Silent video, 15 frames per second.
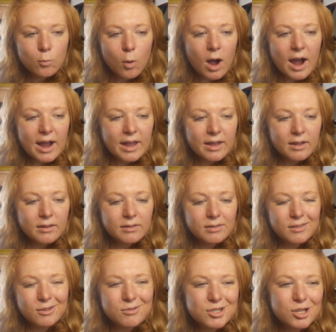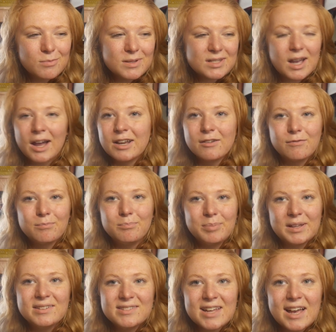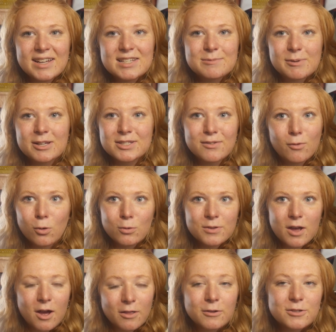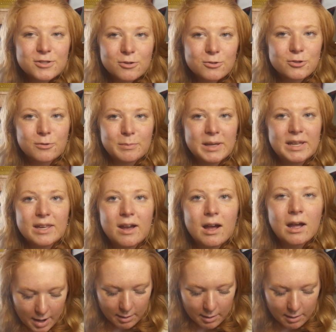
why YouTube has kind of been dead is because of old other social media.